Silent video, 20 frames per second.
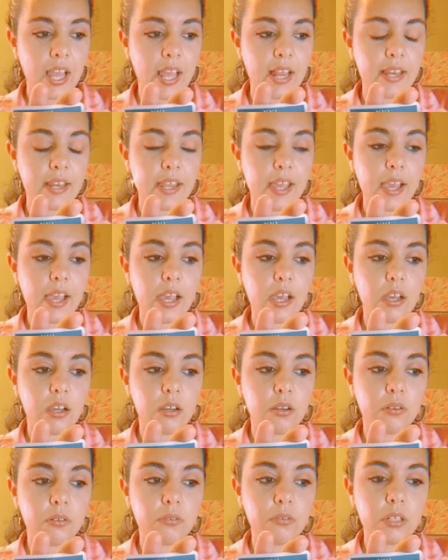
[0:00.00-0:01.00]
And
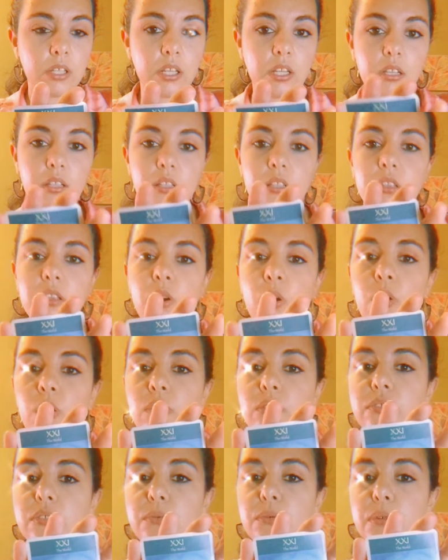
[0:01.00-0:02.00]
now
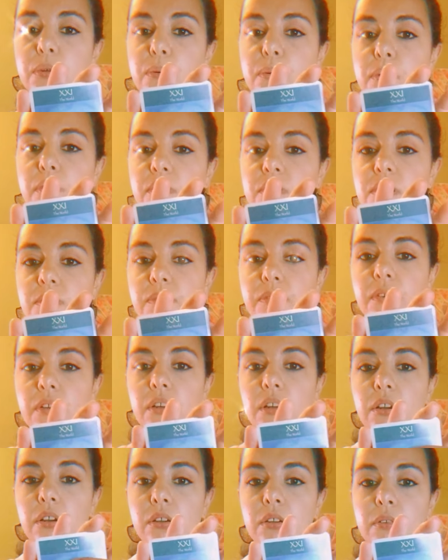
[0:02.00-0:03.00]
all the rewards
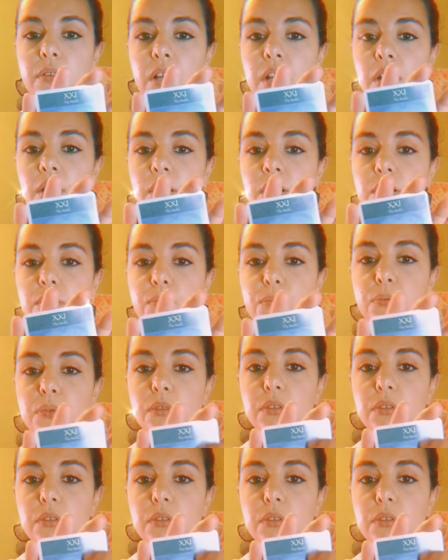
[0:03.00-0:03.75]
for hard